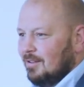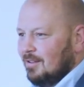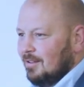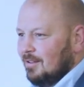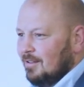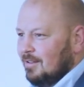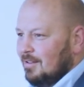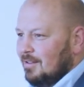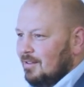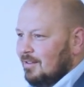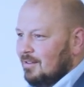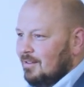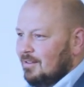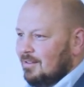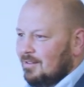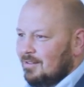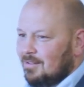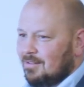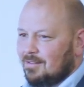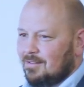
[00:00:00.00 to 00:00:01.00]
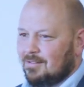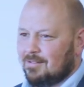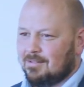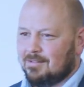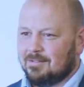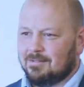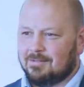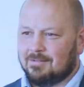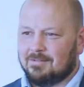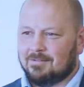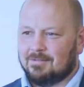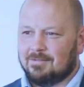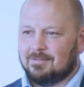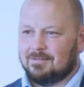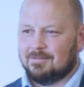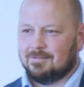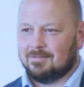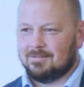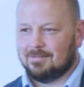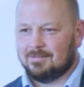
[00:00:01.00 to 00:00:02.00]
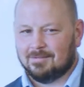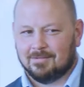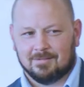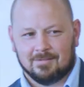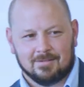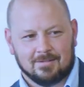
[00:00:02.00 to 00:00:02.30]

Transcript: (silence)